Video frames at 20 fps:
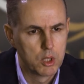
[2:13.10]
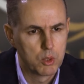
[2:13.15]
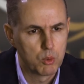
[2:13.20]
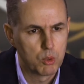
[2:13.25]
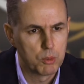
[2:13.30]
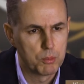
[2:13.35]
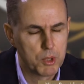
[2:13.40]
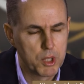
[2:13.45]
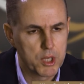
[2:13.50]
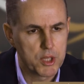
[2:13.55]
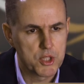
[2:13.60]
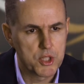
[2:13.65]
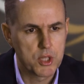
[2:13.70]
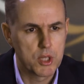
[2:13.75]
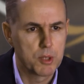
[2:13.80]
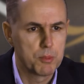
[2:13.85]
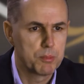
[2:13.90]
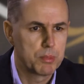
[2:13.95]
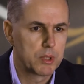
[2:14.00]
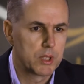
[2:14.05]
Well, Mike's
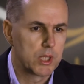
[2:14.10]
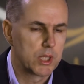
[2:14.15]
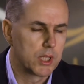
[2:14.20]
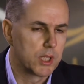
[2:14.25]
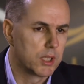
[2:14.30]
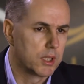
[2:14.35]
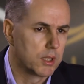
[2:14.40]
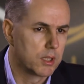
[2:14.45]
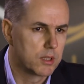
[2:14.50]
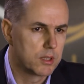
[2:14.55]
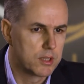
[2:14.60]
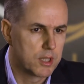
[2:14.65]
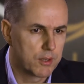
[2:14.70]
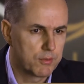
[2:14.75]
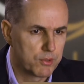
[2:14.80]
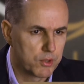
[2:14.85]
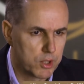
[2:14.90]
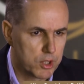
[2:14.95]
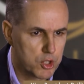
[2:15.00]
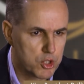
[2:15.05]
company,
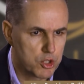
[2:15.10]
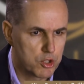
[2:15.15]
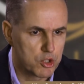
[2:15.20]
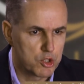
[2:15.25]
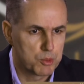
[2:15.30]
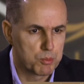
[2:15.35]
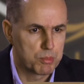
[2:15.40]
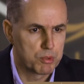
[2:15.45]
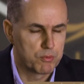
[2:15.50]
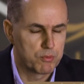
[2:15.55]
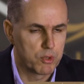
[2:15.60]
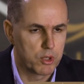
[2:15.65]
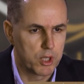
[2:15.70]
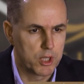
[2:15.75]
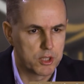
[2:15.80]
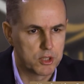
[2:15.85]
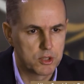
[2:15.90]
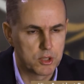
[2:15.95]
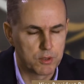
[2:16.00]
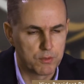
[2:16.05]
Definitions,
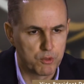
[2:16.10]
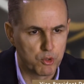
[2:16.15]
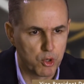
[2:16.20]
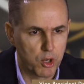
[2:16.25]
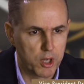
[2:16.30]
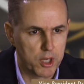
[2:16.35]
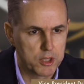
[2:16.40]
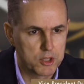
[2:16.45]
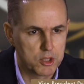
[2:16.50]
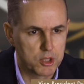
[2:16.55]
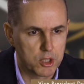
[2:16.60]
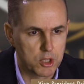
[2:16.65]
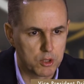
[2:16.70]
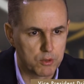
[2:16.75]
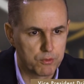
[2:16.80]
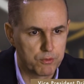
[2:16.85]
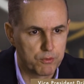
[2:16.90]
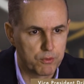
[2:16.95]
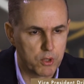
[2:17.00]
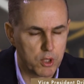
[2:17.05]
provides a variety
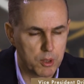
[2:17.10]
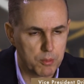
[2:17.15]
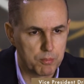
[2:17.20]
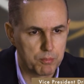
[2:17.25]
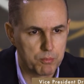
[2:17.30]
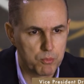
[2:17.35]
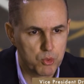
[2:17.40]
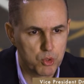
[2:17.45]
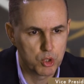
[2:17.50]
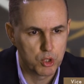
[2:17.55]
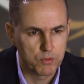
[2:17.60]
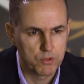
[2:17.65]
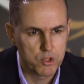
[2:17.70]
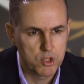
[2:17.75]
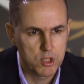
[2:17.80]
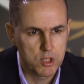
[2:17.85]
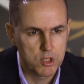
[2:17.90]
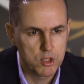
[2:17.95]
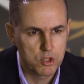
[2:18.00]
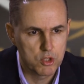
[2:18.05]
of
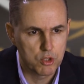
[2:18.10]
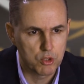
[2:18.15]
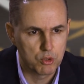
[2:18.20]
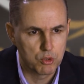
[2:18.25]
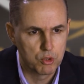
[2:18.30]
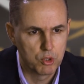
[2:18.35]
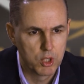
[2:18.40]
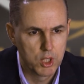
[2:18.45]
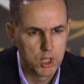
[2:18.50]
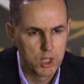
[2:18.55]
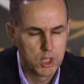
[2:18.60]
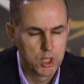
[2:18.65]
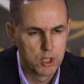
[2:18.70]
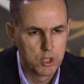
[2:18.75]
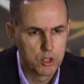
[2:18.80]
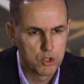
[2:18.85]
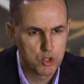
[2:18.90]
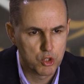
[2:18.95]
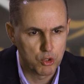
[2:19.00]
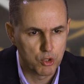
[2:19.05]
services to
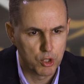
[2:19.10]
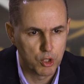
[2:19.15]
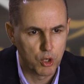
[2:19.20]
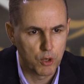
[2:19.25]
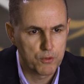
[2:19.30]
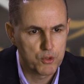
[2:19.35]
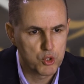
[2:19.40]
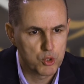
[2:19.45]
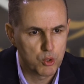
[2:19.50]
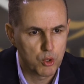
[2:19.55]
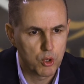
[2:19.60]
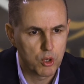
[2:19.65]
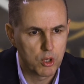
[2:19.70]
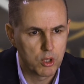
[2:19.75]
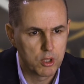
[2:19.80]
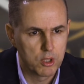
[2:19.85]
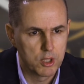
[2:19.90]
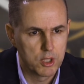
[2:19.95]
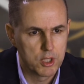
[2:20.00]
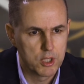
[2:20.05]
the offshore
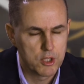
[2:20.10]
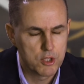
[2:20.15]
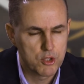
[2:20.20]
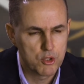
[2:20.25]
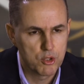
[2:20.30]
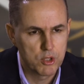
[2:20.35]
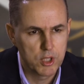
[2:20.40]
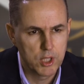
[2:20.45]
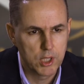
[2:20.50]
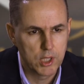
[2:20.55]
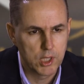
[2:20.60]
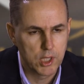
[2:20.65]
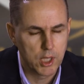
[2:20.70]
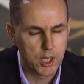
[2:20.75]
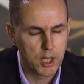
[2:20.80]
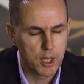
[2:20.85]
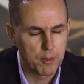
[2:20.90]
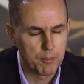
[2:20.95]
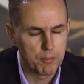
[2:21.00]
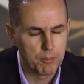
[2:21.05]
industry,
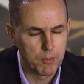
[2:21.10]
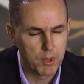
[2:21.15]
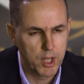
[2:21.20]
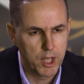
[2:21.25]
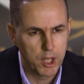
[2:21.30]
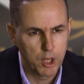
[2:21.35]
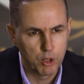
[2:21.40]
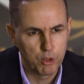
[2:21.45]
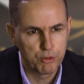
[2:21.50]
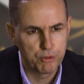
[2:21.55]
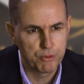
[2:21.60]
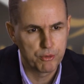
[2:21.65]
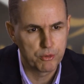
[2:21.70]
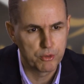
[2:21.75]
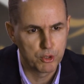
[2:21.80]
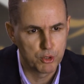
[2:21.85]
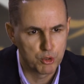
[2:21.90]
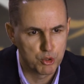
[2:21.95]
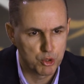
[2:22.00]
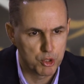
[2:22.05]
health,
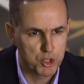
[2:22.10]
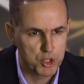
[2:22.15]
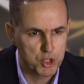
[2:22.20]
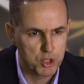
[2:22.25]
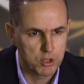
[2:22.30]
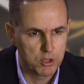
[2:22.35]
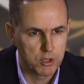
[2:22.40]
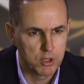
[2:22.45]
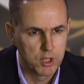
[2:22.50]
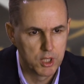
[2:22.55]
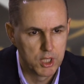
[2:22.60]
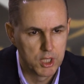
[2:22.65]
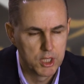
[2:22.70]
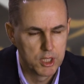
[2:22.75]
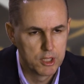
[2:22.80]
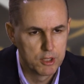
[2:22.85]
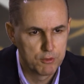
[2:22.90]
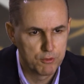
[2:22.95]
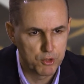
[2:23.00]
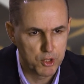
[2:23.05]
nutrition,
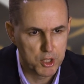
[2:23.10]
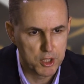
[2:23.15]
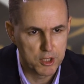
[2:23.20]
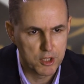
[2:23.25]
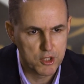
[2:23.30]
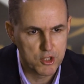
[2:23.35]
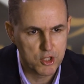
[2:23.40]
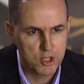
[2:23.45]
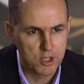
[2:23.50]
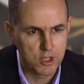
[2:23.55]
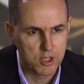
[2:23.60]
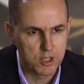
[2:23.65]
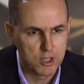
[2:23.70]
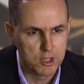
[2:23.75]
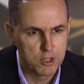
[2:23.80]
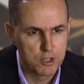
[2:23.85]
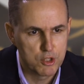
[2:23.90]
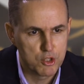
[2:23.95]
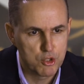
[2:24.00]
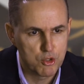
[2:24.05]
fitness and
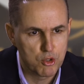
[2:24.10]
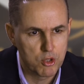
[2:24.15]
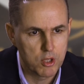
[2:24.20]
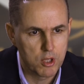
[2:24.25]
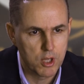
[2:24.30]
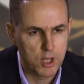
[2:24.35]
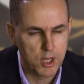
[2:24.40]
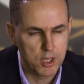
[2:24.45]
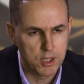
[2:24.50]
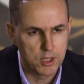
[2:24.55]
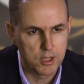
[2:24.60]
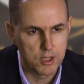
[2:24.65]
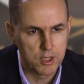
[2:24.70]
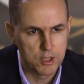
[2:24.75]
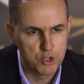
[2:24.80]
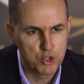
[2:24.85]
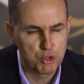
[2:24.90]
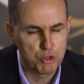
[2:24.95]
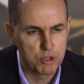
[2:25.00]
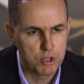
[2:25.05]
industry and
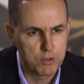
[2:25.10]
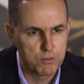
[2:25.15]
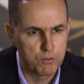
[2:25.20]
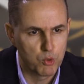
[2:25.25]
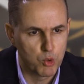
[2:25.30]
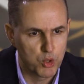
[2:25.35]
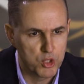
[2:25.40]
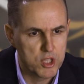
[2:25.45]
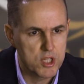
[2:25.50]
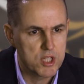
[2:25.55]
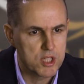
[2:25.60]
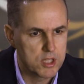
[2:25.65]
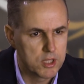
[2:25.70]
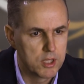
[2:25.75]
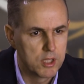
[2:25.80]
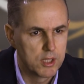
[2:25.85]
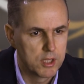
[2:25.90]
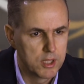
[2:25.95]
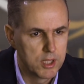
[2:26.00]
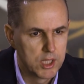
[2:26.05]
injury avoidance.
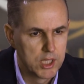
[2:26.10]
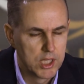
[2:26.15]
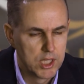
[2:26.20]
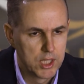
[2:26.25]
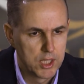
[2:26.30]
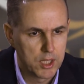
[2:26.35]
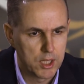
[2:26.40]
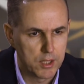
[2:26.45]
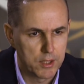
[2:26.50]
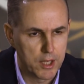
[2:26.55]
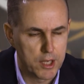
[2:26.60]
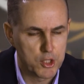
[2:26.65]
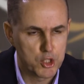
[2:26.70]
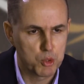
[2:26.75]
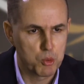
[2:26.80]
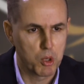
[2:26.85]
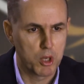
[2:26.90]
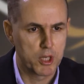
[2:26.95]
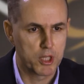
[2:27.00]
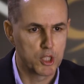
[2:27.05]
And that's
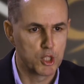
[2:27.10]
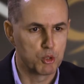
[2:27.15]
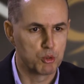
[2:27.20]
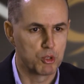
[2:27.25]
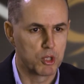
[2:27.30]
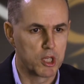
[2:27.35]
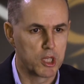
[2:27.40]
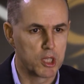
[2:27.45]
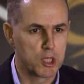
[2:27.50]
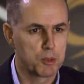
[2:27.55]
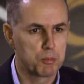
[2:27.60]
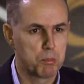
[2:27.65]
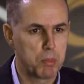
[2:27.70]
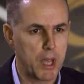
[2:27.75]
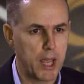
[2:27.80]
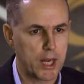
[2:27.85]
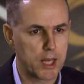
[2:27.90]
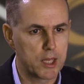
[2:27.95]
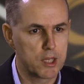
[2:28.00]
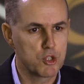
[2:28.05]
quite a unique
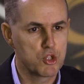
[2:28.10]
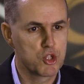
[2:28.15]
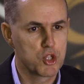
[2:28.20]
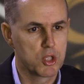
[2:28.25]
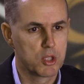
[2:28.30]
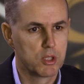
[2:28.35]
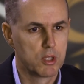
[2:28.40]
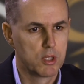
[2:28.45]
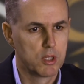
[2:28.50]
package.